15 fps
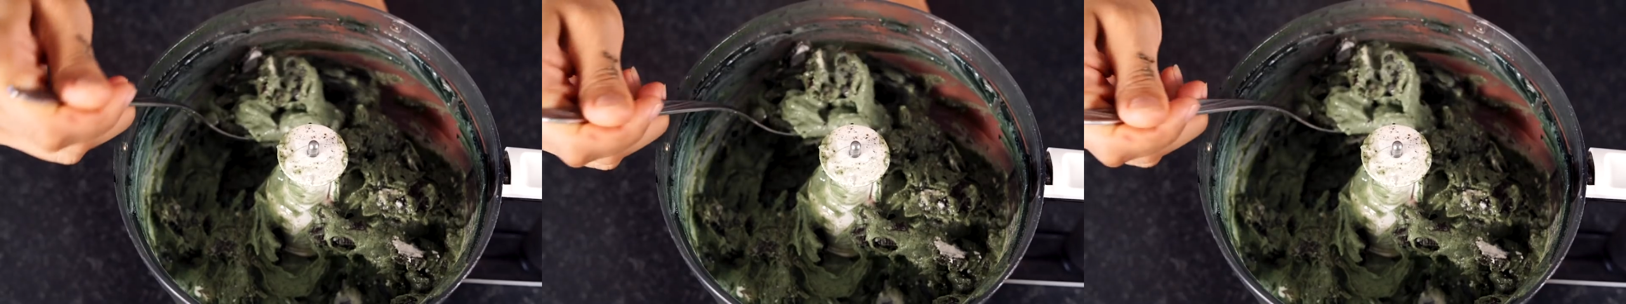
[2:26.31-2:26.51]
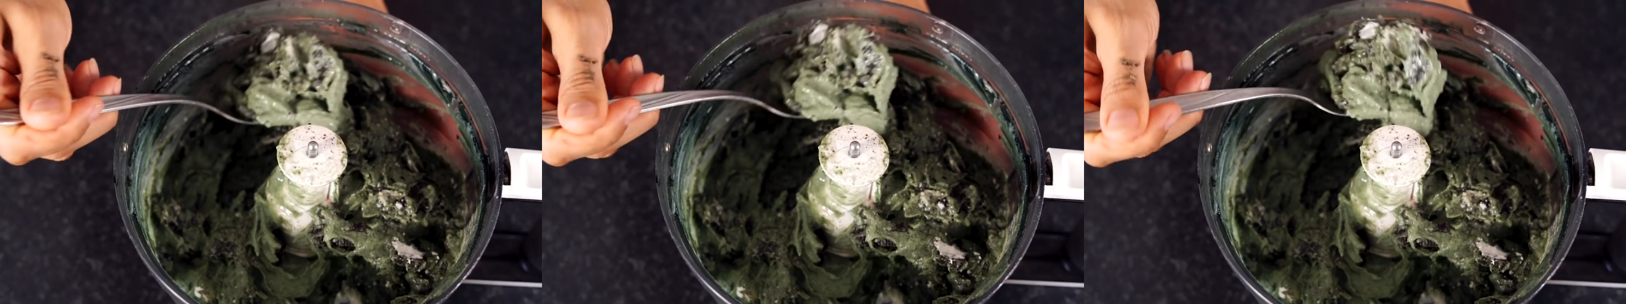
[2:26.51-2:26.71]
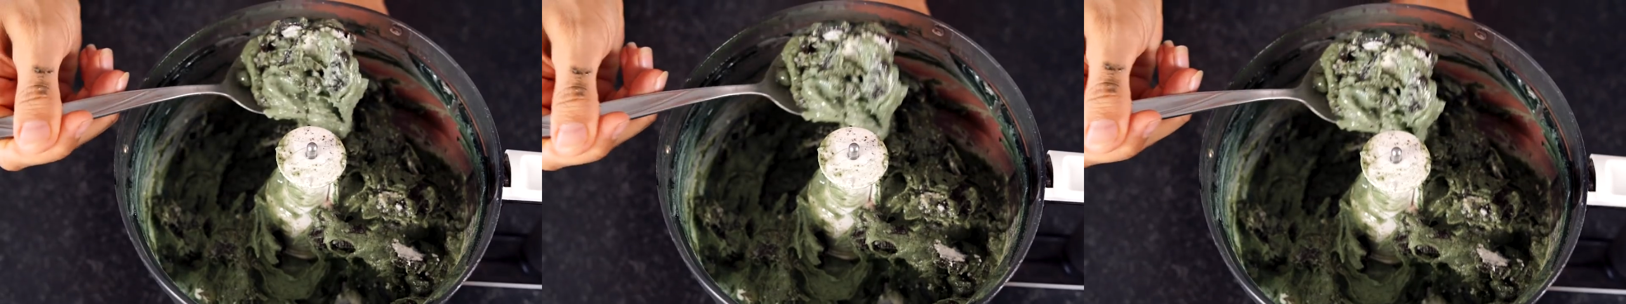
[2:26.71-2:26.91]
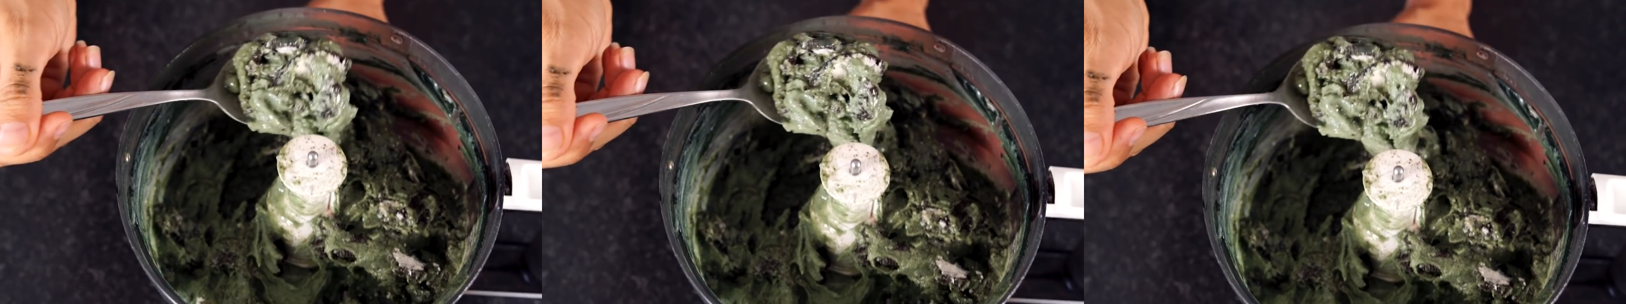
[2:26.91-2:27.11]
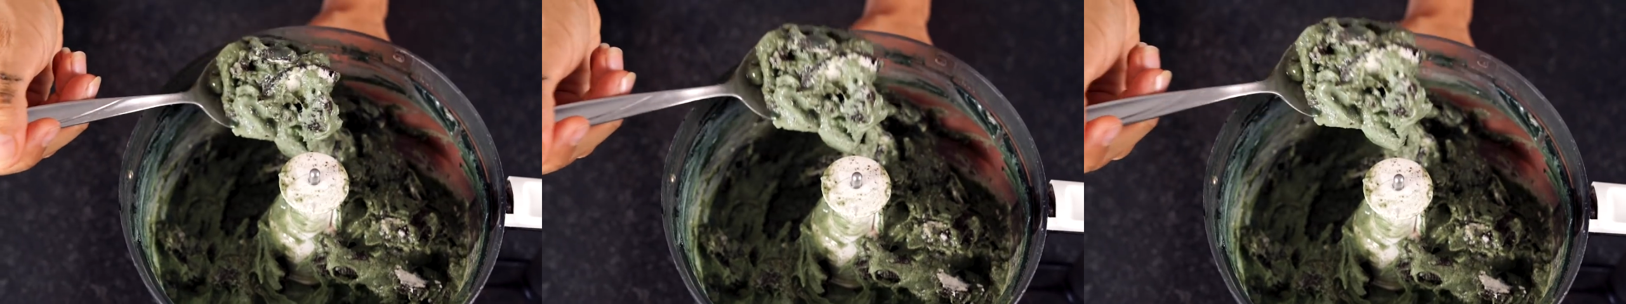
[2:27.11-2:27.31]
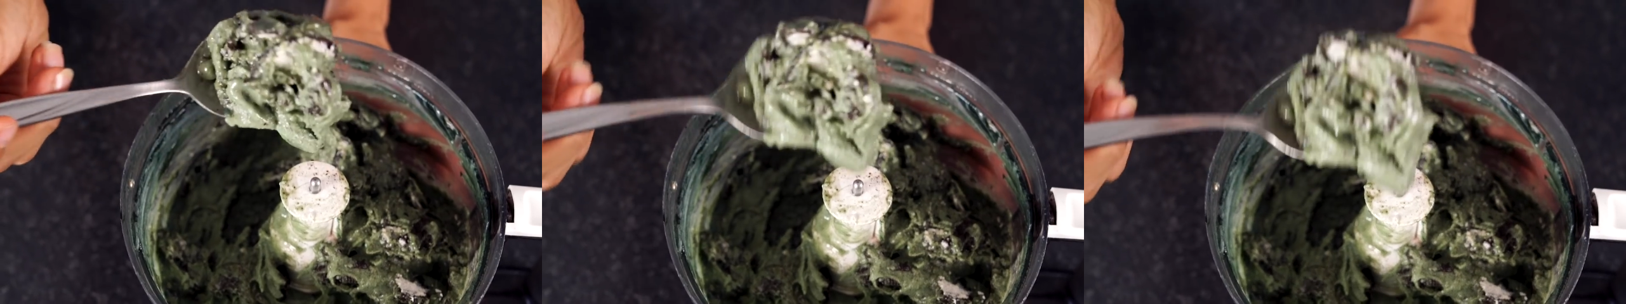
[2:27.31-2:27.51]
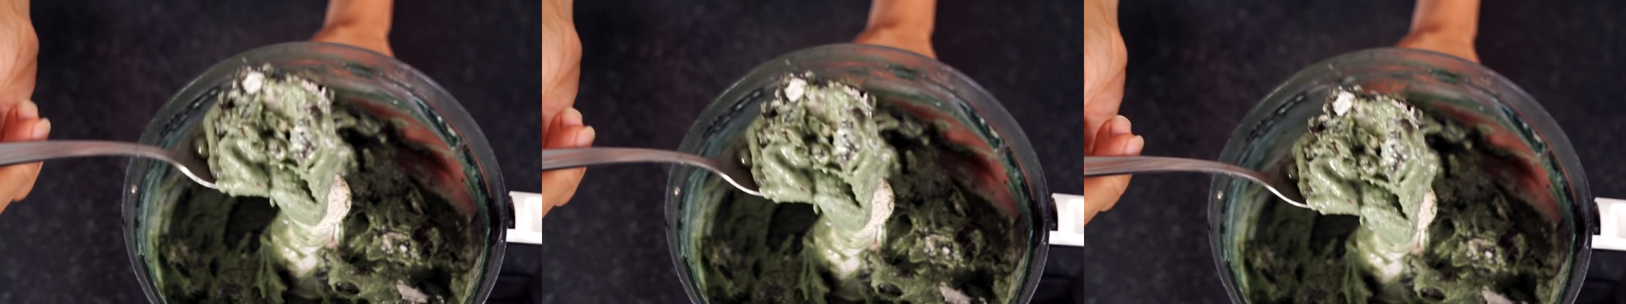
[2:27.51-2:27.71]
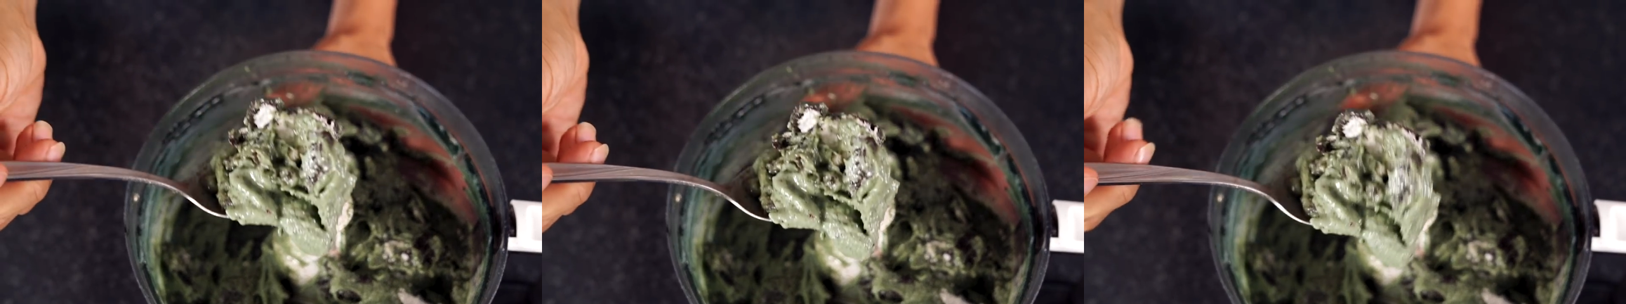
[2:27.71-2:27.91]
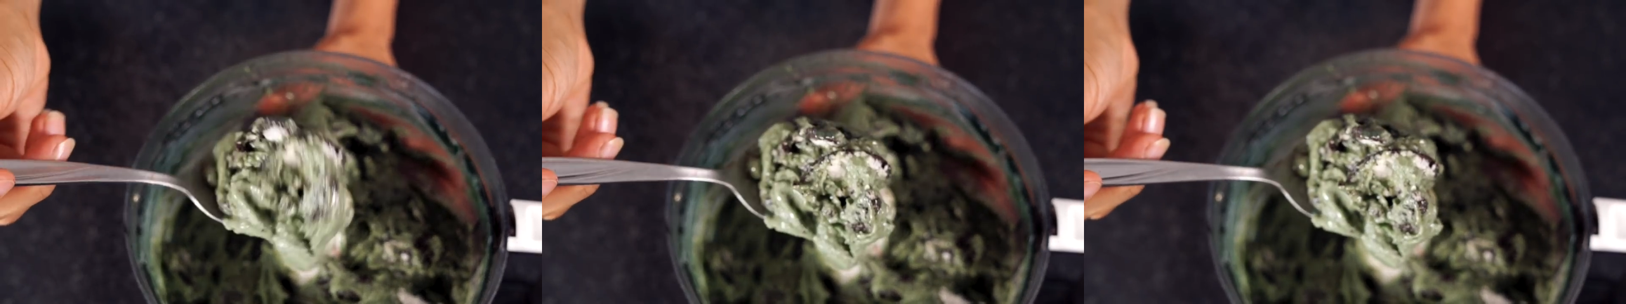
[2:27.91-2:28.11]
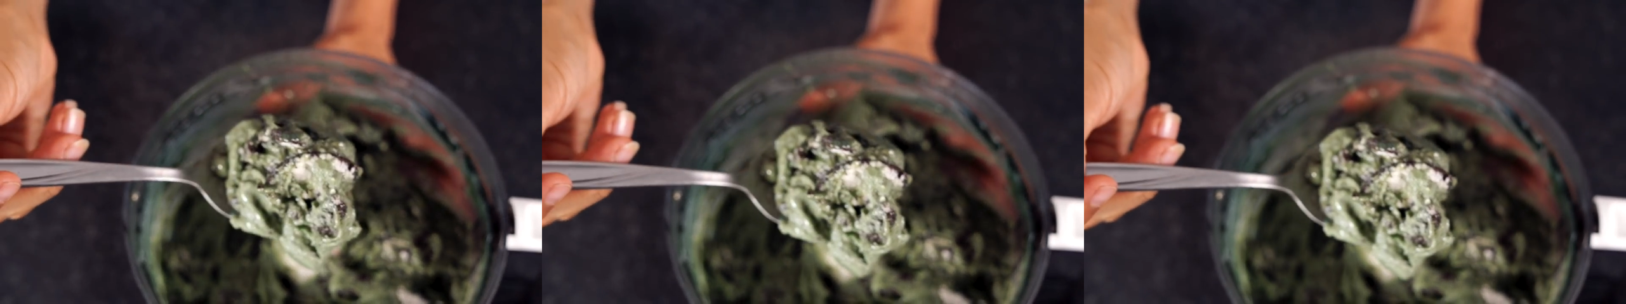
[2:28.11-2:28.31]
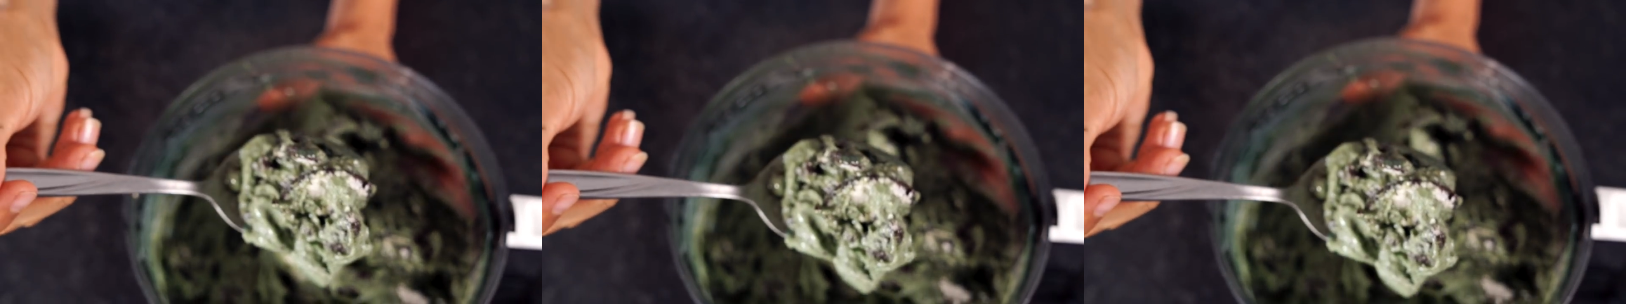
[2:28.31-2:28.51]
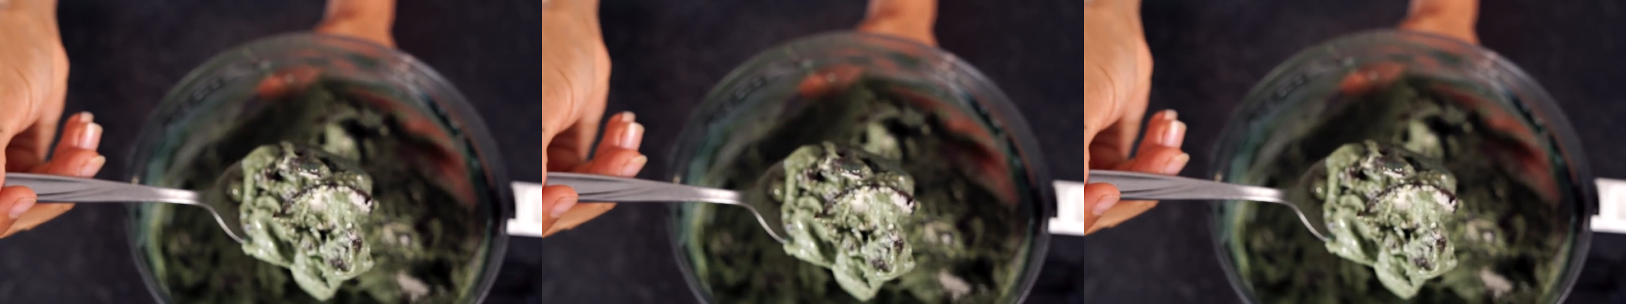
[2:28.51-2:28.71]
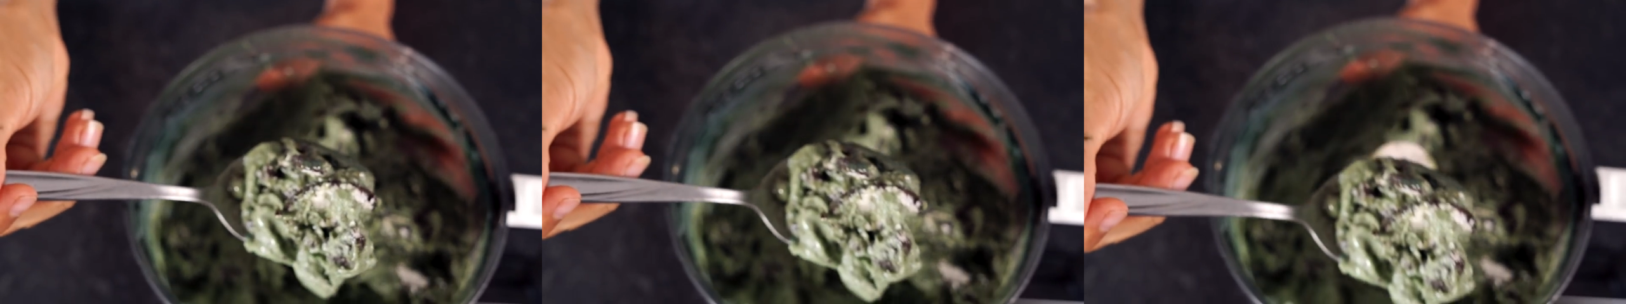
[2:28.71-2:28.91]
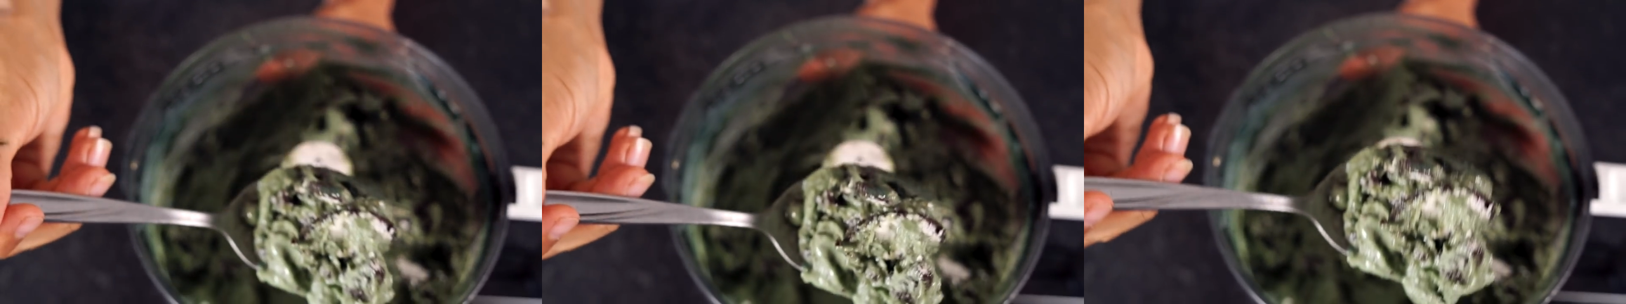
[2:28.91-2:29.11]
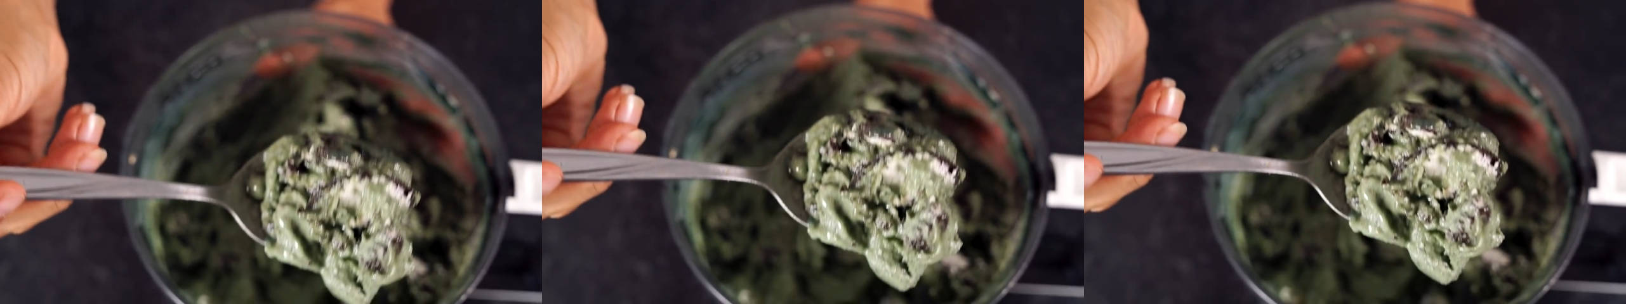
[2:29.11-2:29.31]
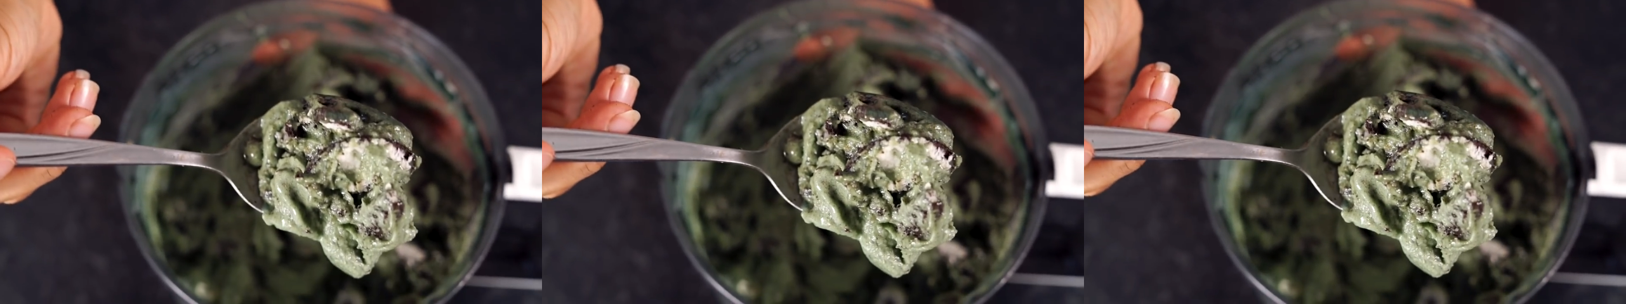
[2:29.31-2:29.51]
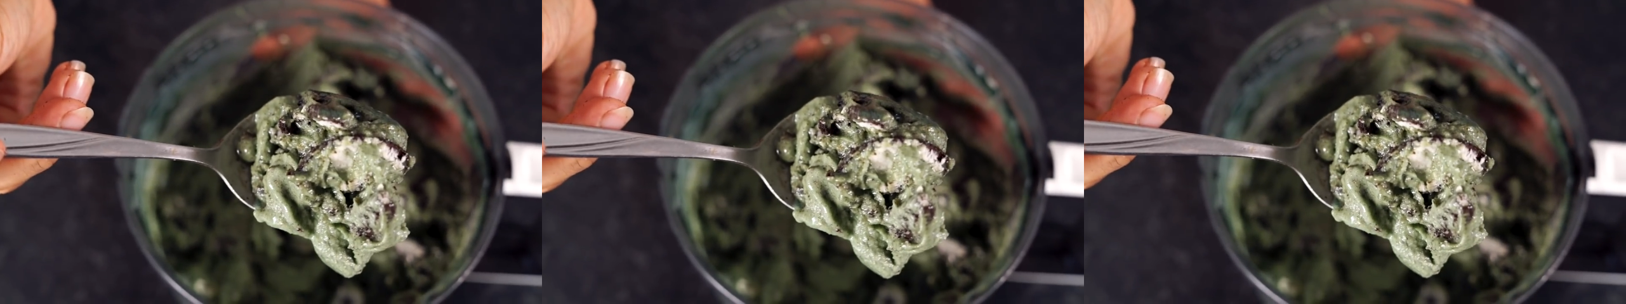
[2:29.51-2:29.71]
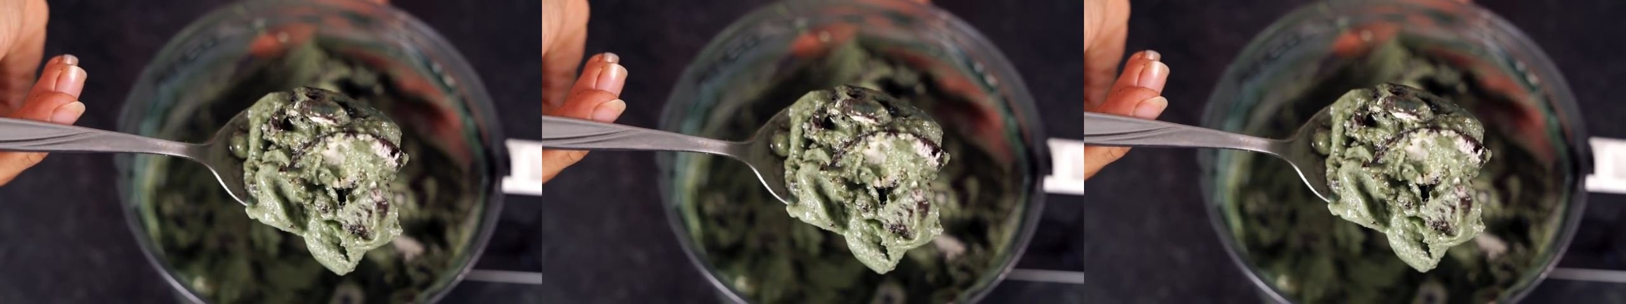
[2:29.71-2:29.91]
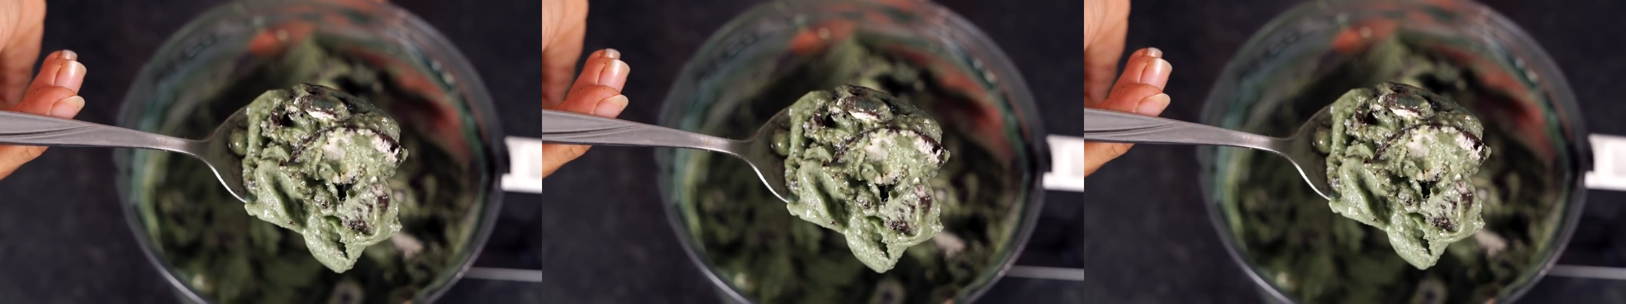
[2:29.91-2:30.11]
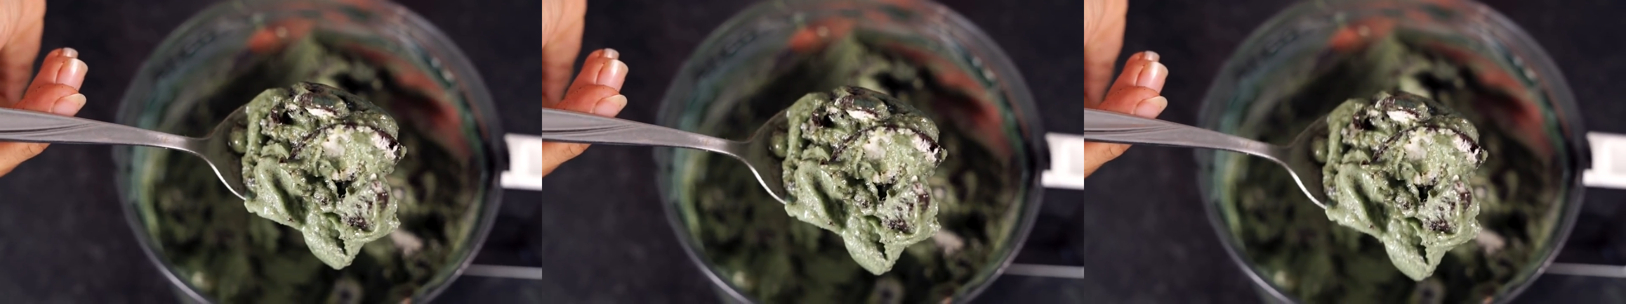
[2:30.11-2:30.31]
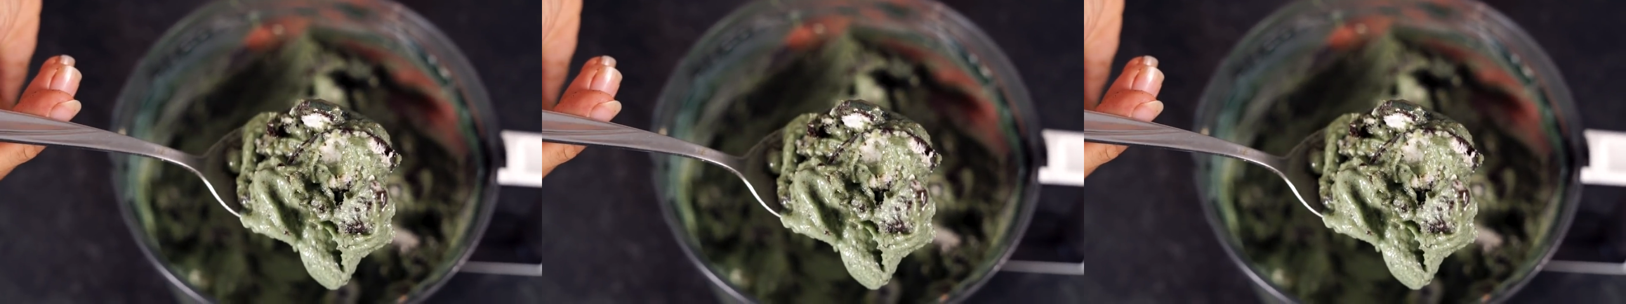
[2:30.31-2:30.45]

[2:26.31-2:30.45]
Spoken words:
[unreadable: no face in view]